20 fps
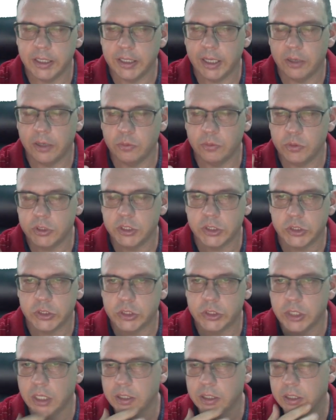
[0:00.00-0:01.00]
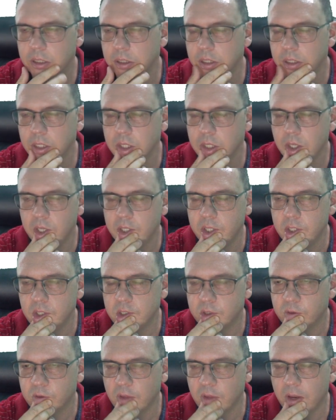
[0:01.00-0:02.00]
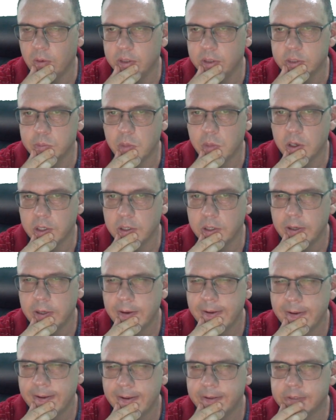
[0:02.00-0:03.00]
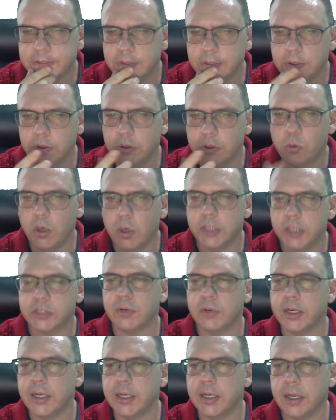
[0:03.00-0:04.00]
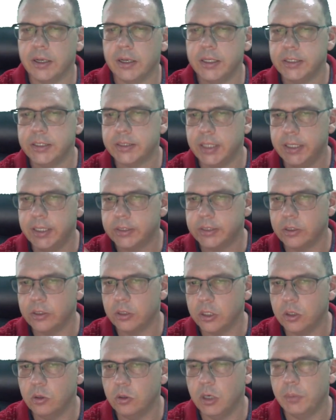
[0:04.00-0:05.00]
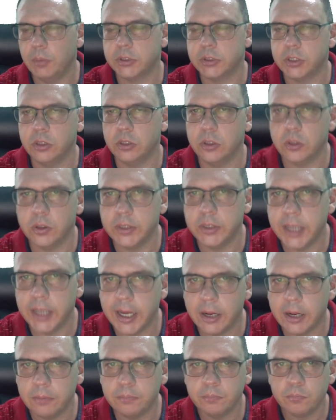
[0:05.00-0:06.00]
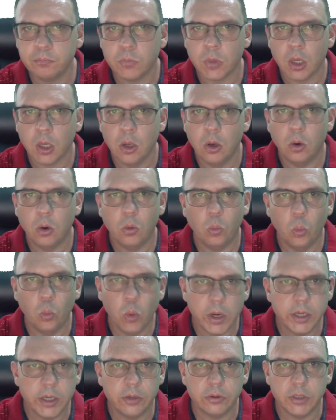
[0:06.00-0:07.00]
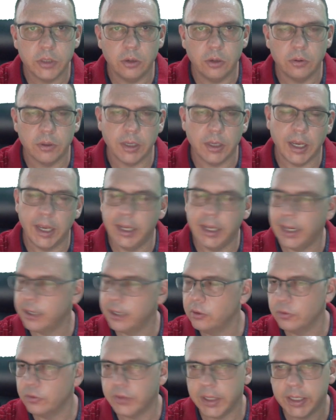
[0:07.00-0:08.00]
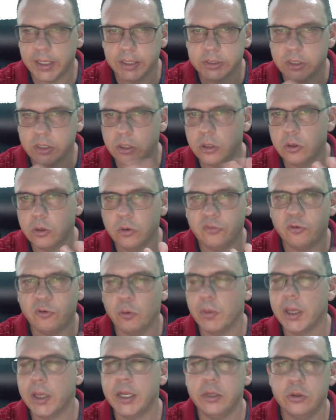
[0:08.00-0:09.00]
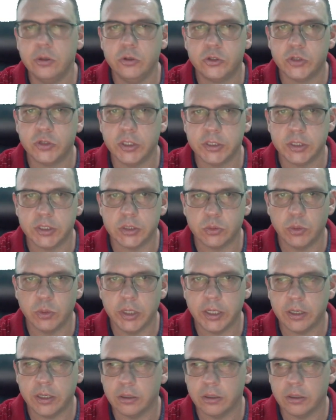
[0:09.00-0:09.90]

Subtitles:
Now we're just stuck in this flat range of market. So the question right now is it going to go up? Is it going to go down? We don't know. And I don't think it's going to form any new trends this week.